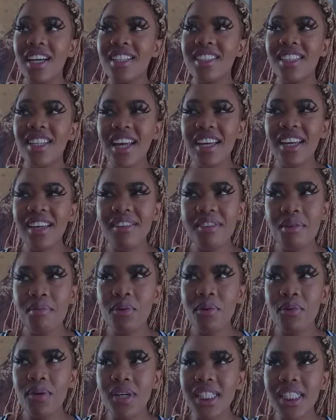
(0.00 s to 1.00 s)
Did I give
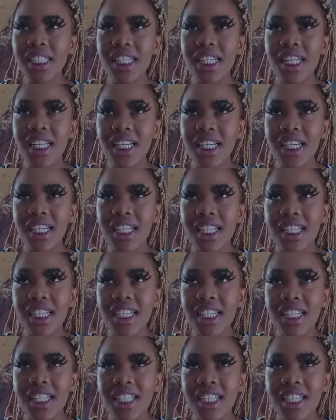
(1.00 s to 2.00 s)
them a rating?
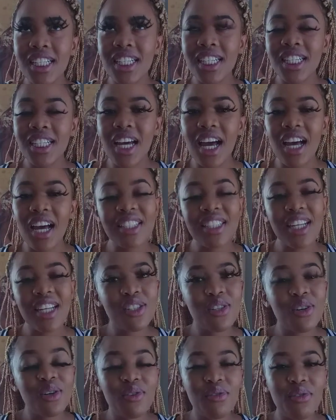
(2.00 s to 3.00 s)
Guys, I
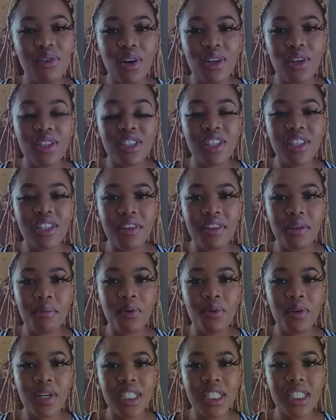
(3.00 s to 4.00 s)
totally forgot to give them
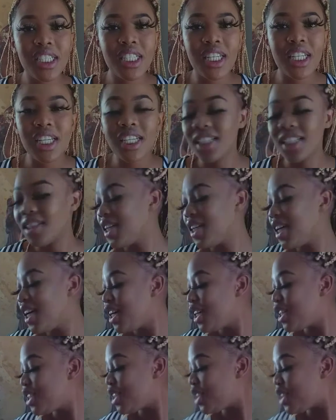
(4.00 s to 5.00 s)
a rating.
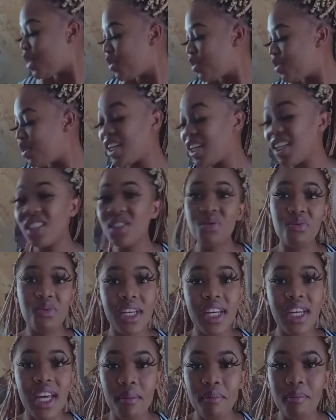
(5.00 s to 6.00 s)
So let's
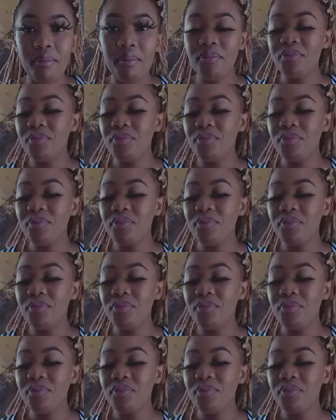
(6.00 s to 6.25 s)
recap.